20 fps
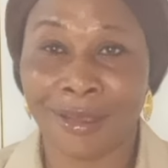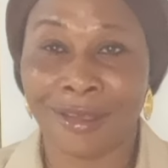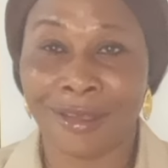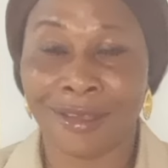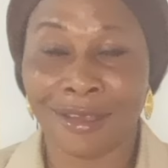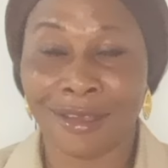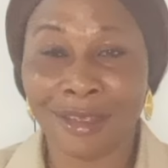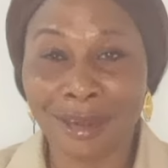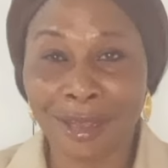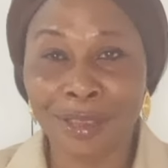
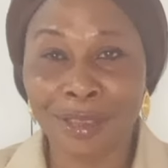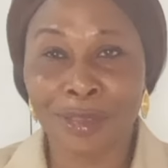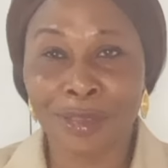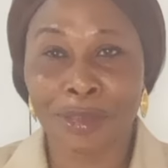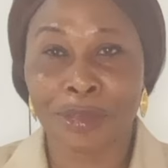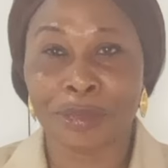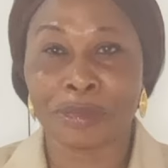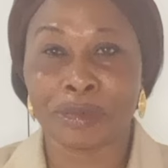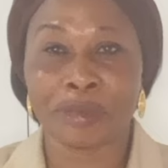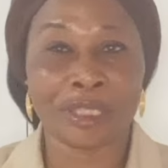So
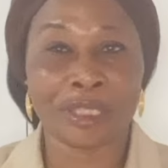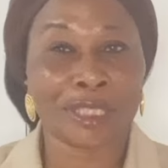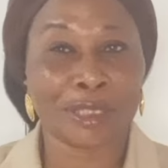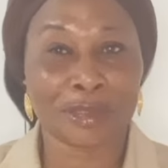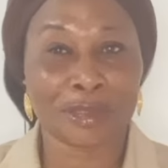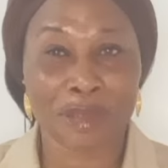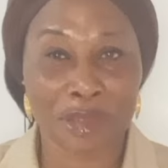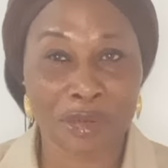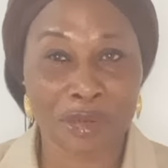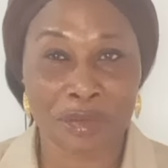what is
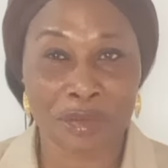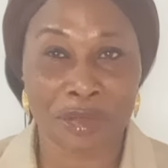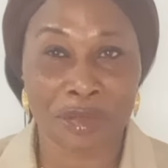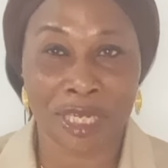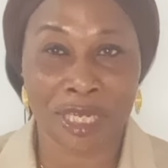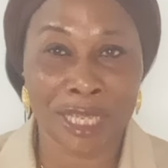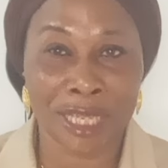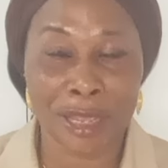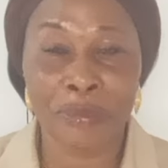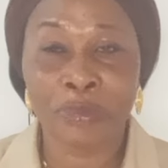going on here?
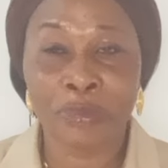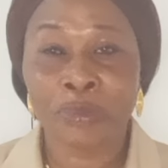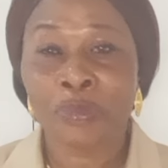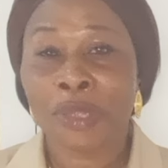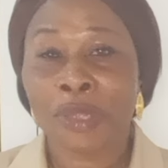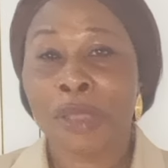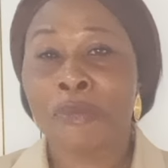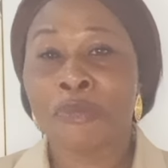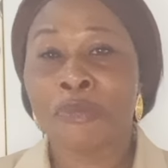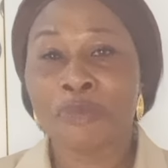
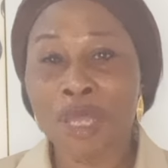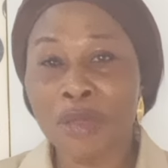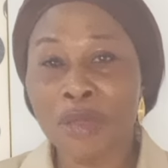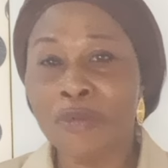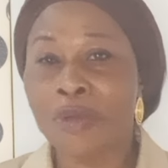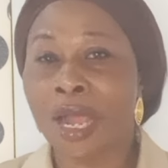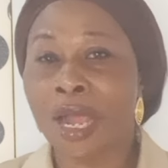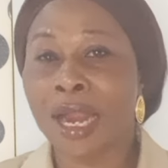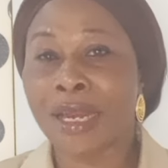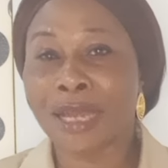
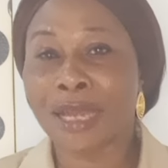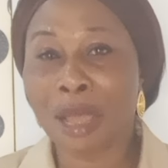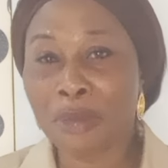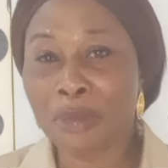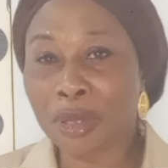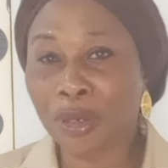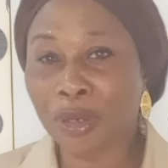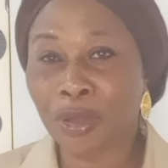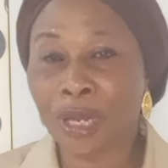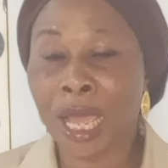Meanwhile,
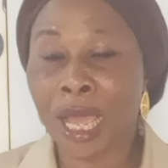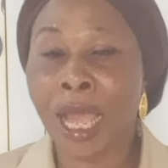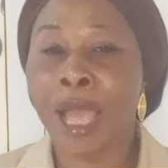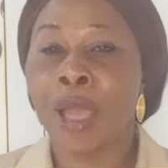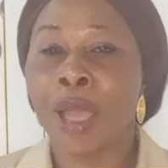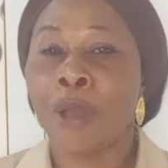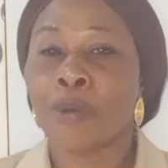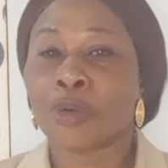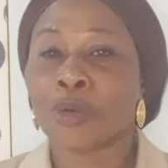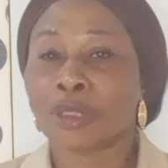Damilola
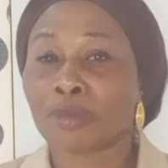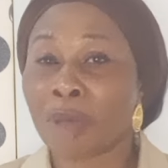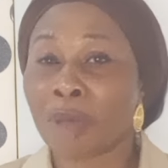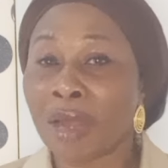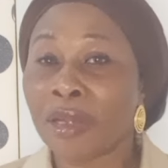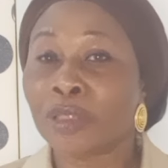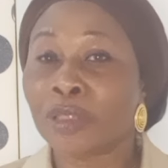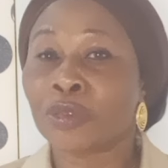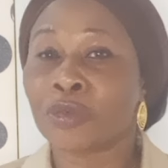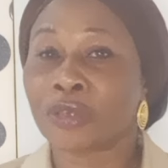was married to
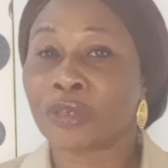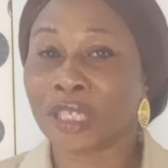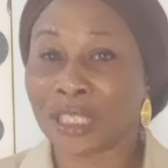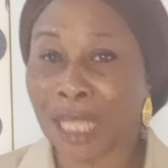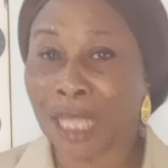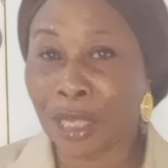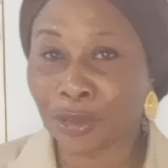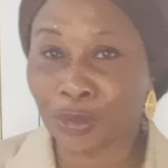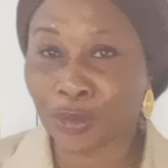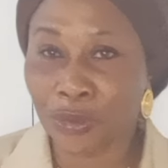Chris
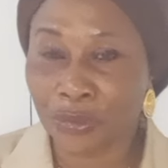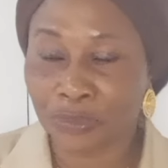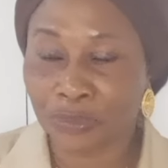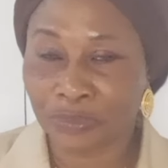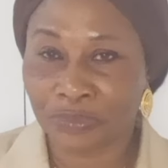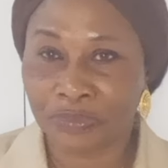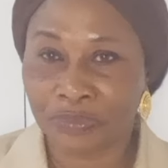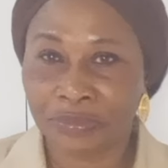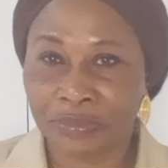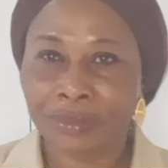Atto,
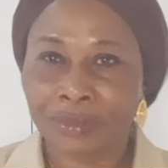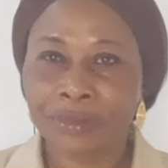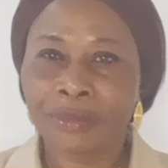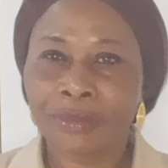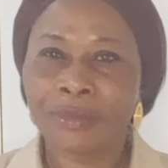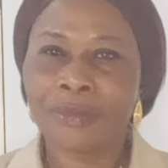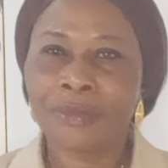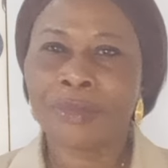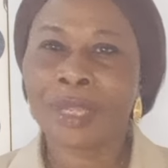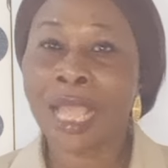
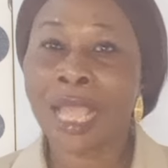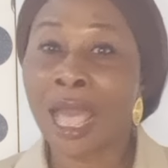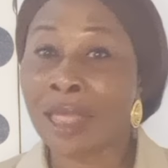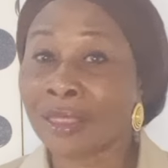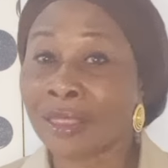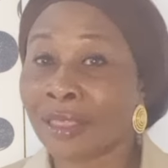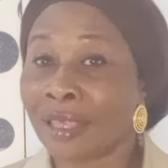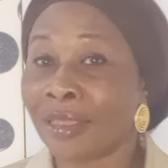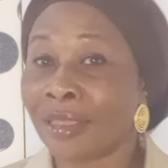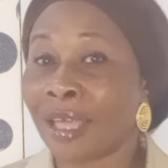and then
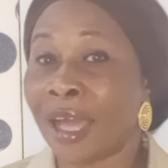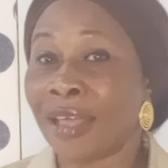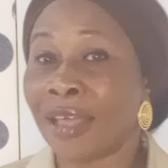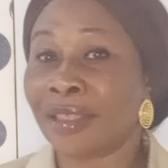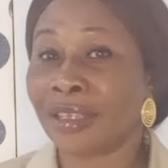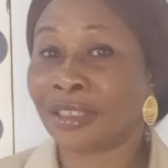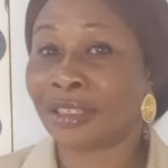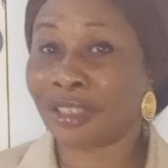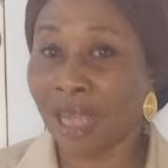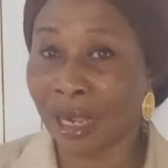they had a
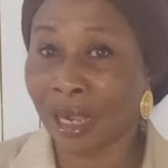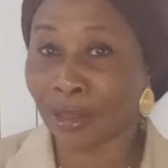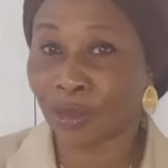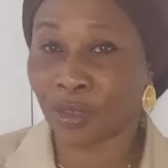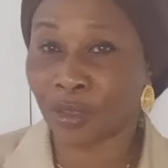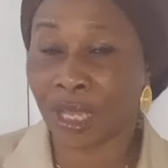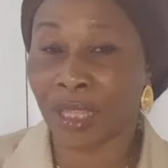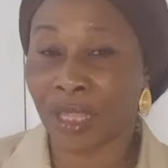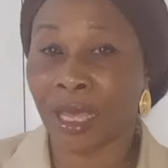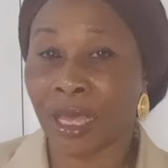child
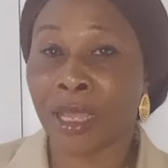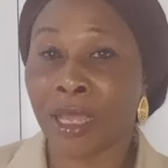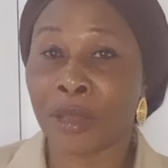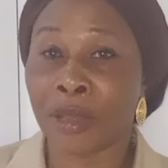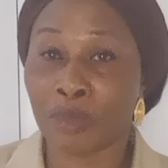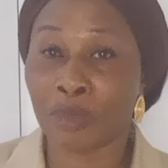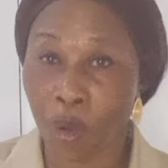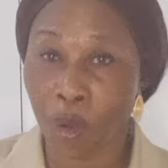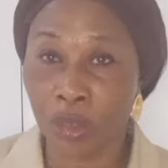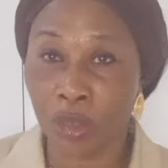together, a
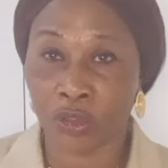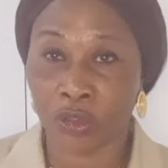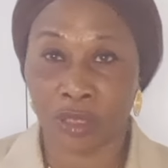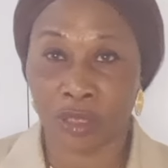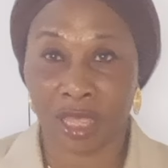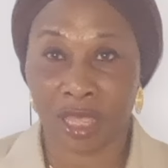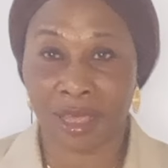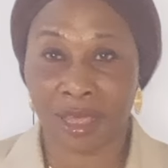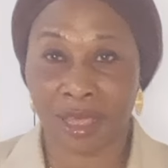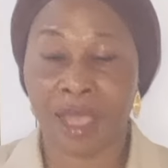boy together,
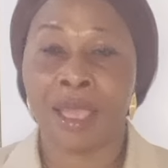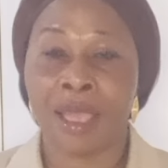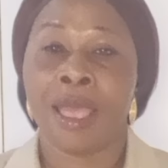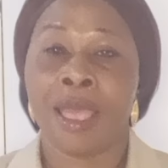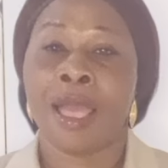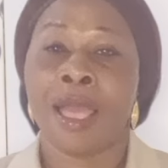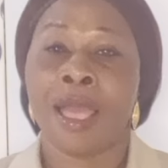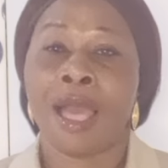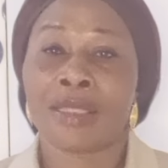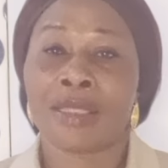
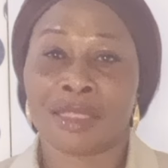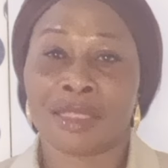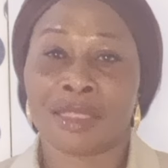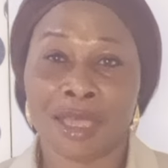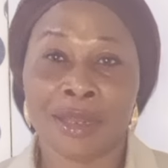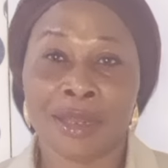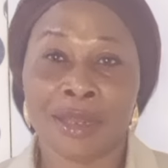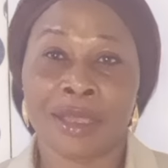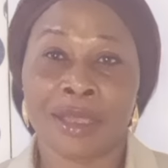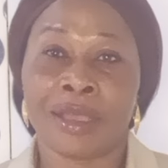and then
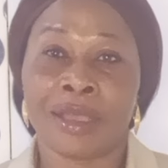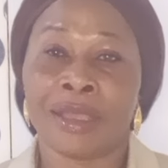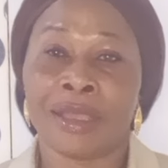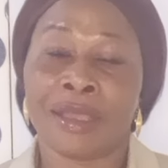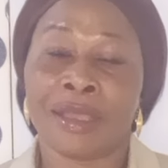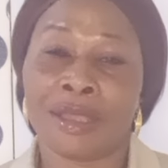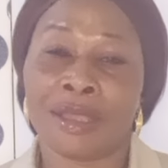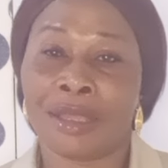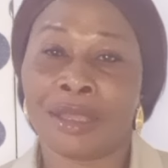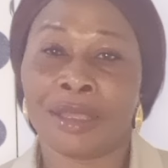
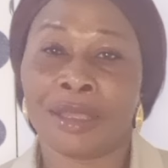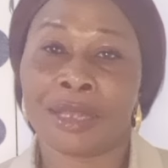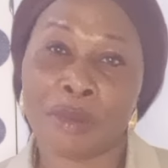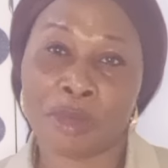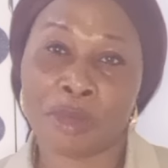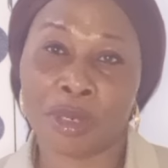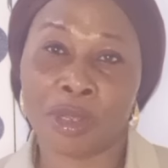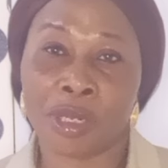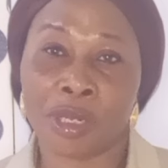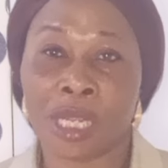
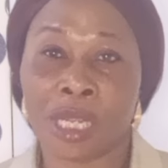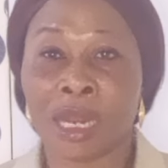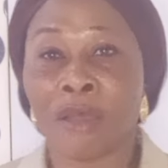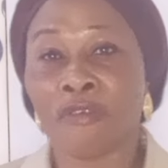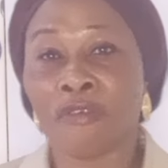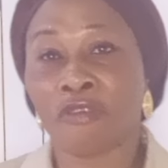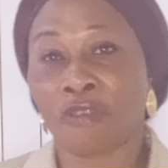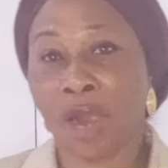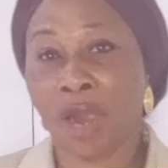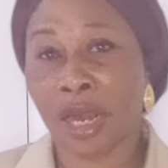Damilola now
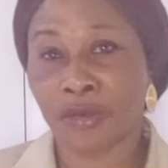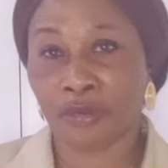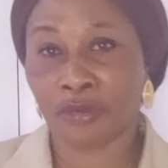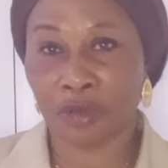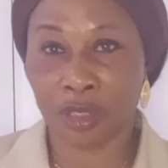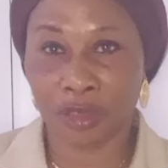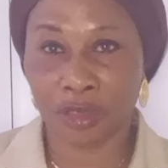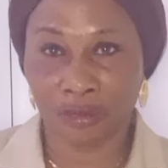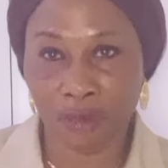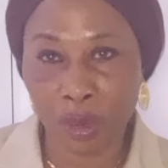filed for
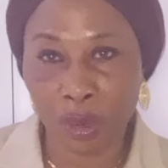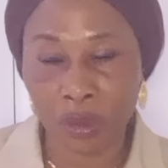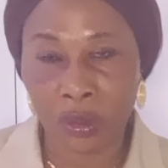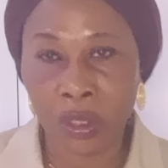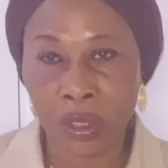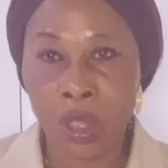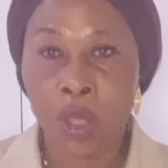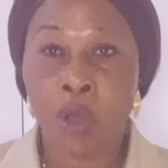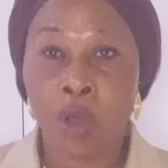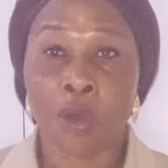divorce
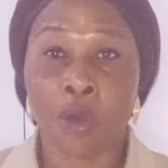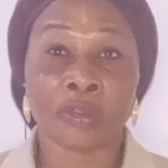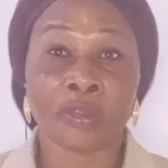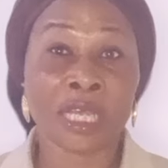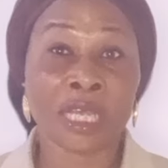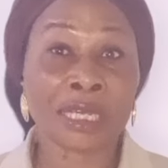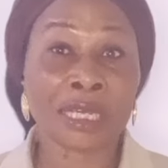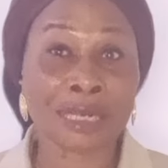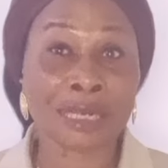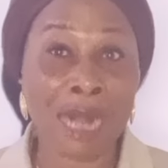on the
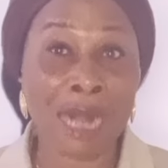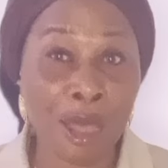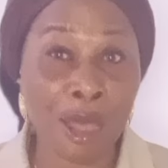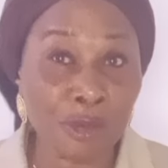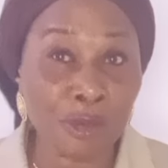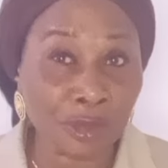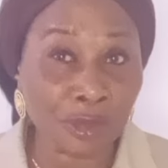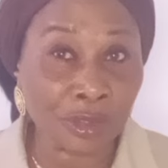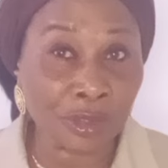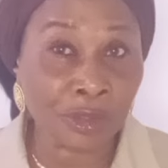
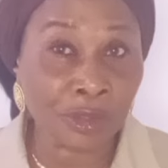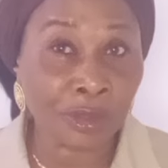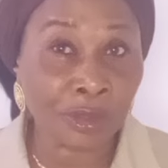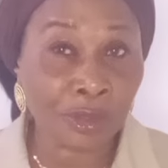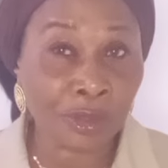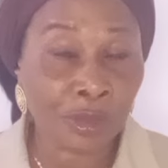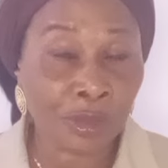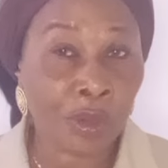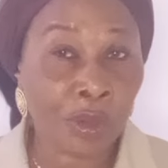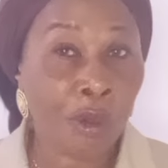grounds
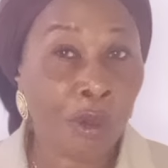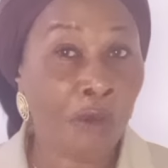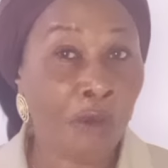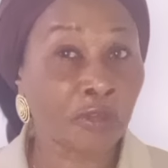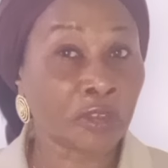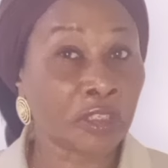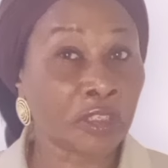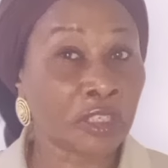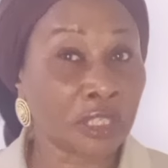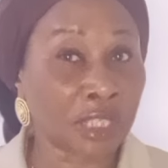of
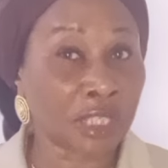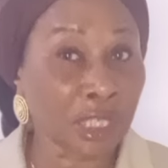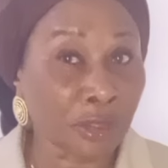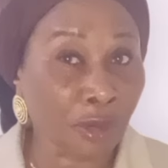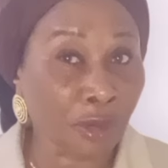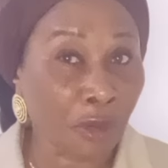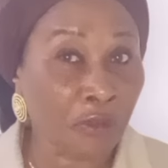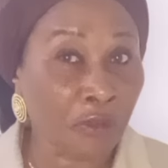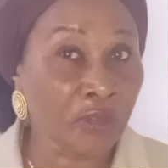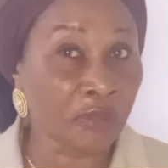cheating, of
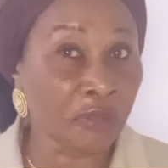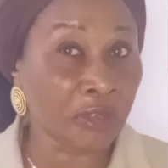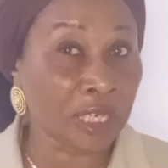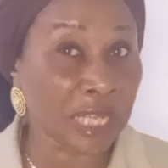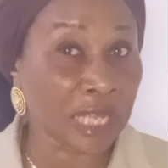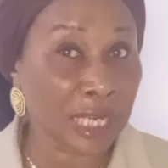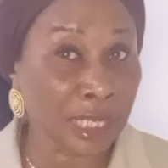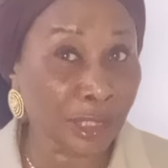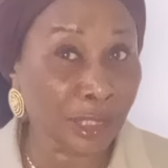infidelity.